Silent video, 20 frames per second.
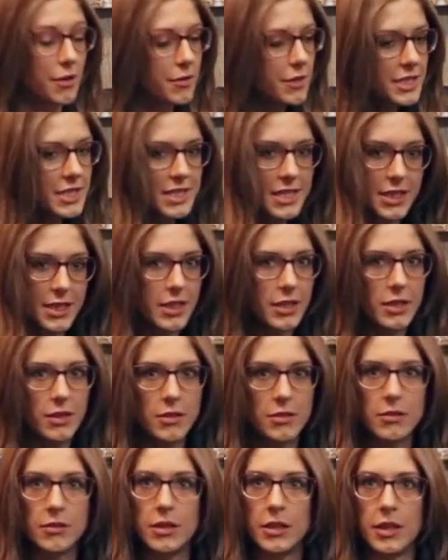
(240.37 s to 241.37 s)
are a
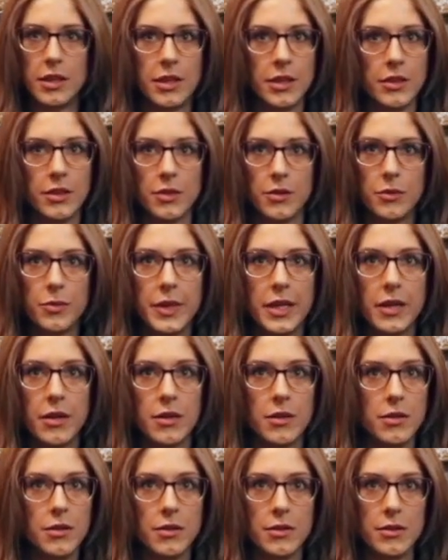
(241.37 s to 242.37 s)
city, you know, we
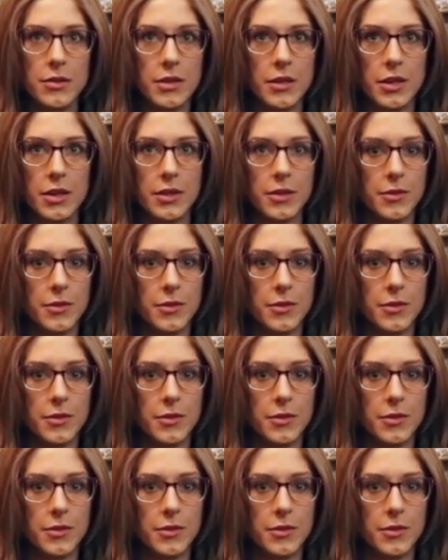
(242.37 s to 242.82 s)
are